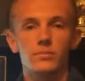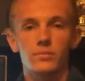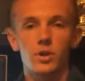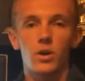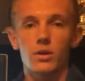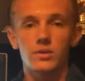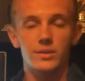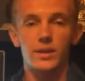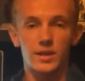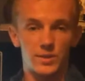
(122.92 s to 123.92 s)
cars,
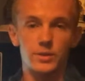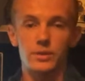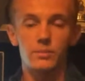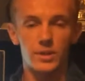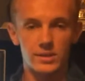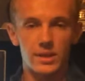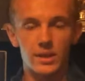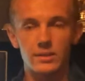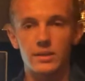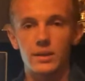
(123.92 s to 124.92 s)
especially
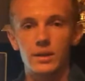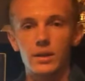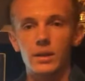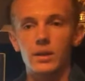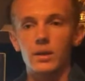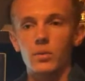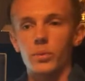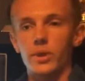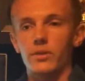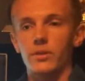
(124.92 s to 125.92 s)
Mustangs,
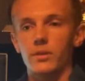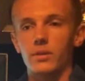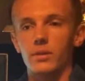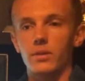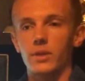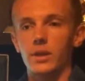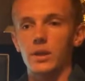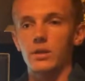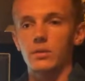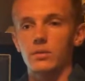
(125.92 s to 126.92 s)
with
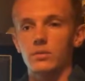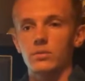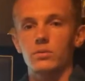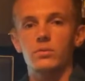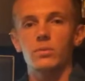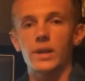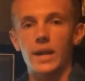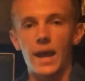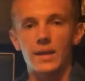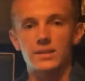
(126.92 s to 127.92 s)
the green
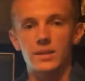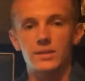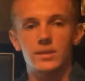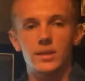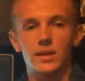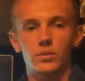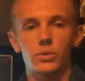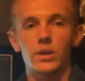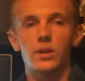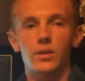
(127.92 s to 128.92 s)
accents and
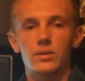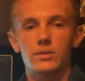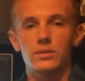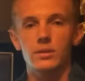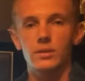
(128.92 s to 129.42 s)
green colors.